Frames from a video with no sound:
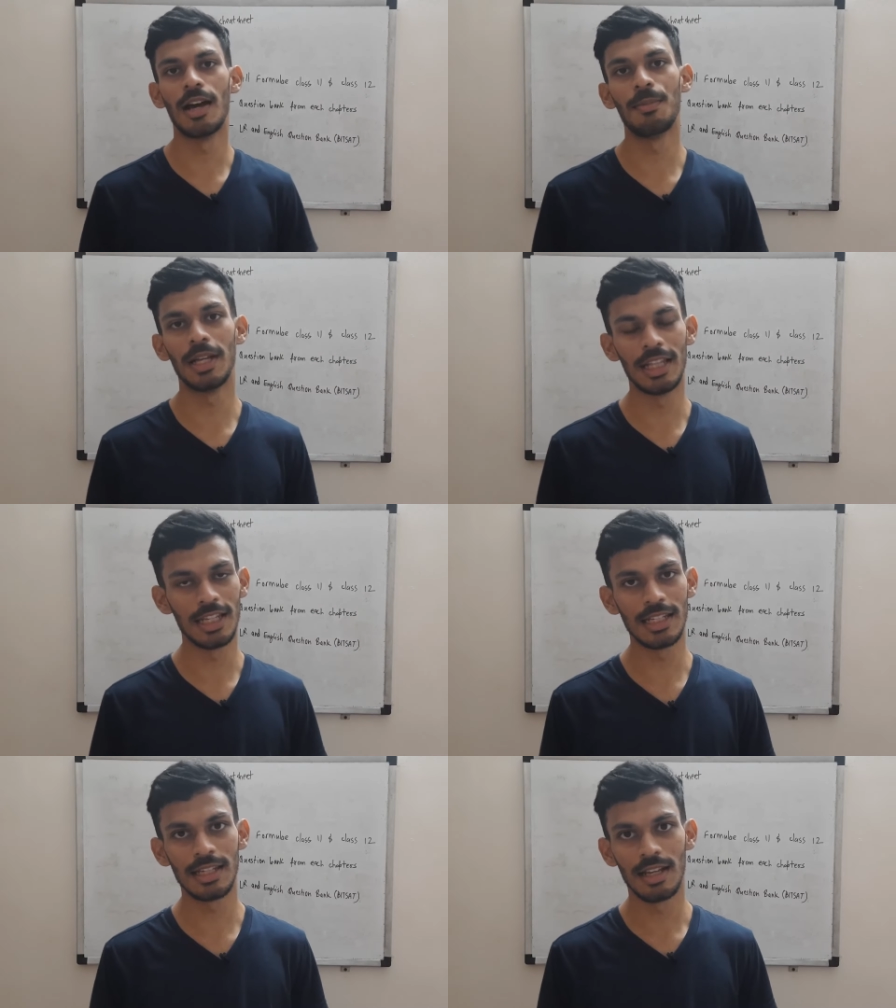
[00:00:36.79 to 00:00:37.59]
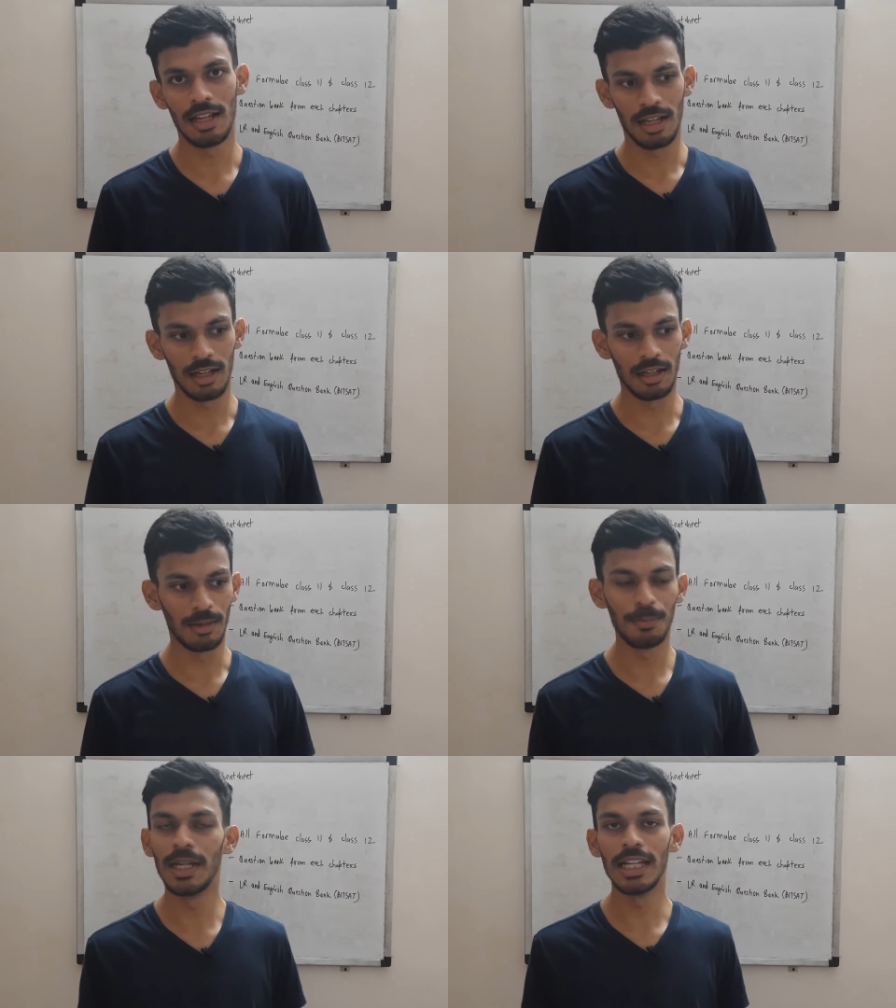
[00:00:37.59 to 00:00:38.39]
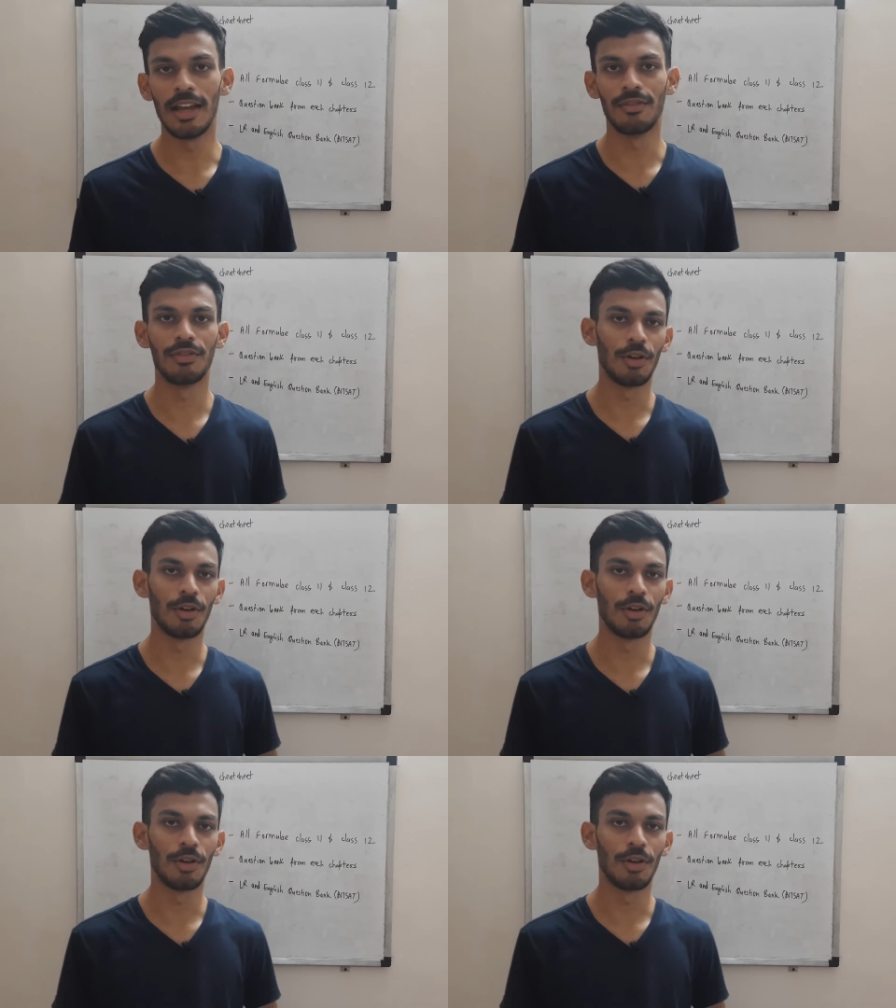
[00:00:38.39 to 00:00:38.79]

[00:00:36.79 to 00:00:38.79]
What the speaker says: up in this PDF.